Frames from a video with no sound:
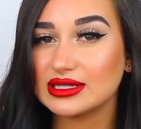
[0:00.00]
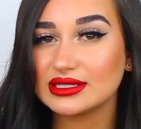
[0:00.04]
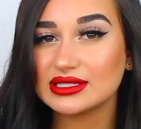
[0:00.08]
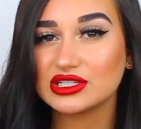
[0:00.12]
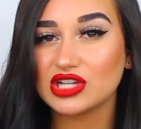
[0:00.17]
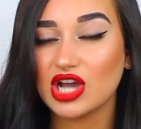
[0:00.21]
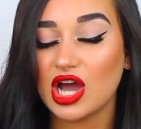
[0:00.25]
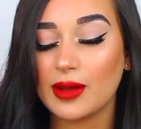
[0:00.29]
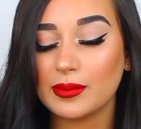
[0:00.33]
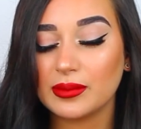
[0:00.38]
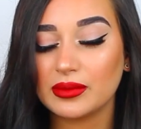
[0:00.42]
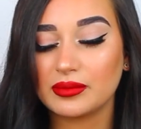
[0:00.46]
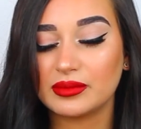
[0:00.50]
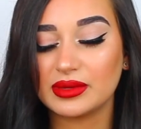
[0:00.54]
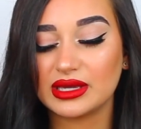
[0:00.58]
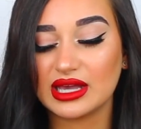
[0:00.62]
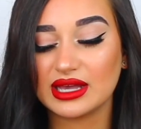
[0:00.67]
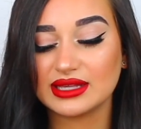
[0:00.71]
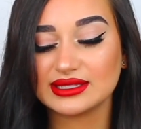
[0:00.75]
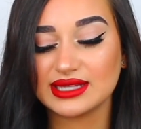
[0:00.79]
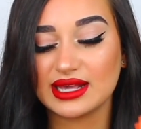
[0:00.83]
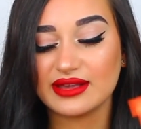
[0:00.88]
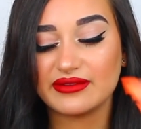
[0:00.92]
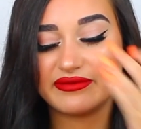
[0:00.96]
this top
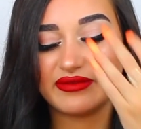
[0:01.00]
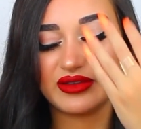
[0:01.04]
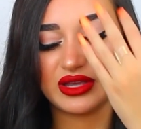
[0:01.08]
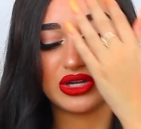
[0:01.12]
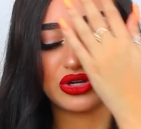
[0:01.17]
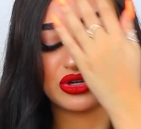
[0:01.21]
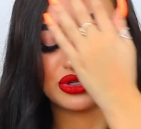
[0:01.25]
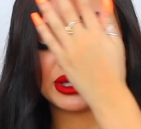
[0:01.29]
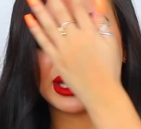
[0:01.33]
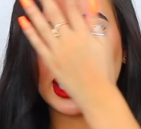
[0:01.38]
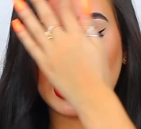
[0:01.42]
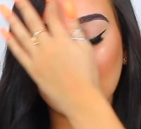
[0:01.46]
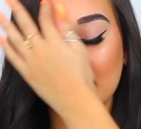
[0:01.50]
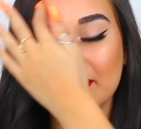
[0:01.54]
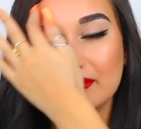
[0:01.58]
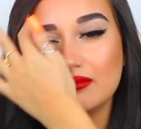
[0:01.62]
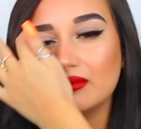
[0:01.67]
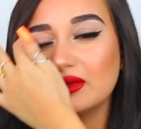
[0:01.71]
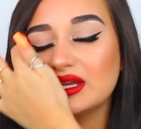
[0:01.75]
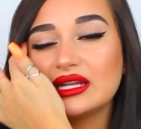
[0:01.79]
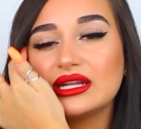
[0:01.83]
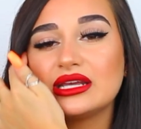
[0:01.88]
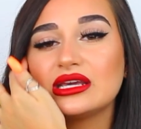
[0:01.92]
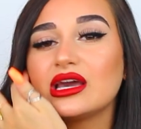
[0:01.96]
because I figured that a
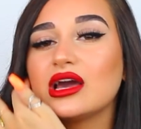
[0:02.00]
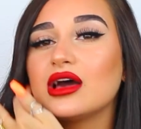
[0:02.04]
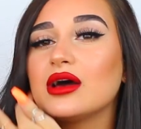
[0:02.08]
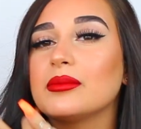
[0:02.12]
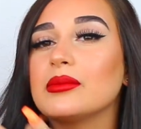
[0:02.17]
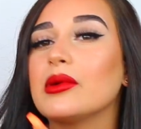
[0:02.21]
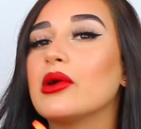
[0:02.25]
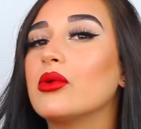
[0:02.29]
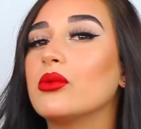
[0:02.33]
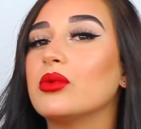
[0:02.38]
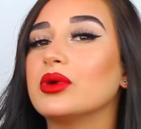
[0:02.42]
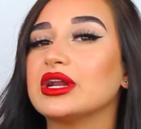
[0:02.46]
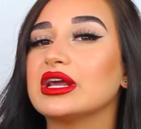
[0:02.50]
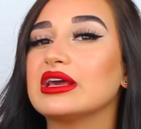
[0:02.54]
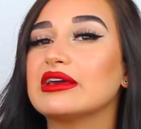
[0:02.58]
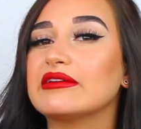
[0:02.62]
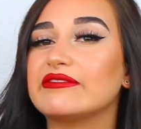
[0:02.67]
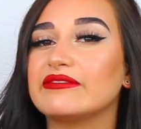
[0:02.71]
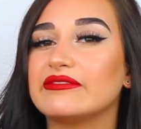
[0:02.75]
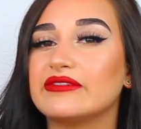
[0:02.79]
medium wouldn't